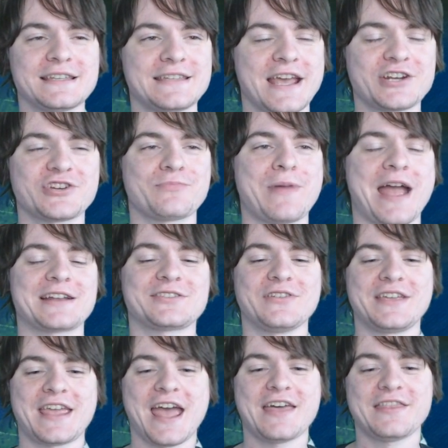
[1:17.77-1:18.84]
texture pack,
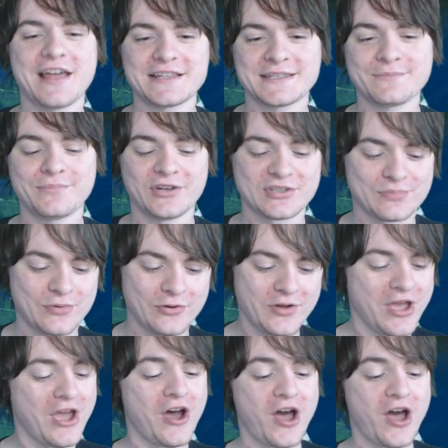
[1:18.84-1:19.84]
Toycat? That's impossible.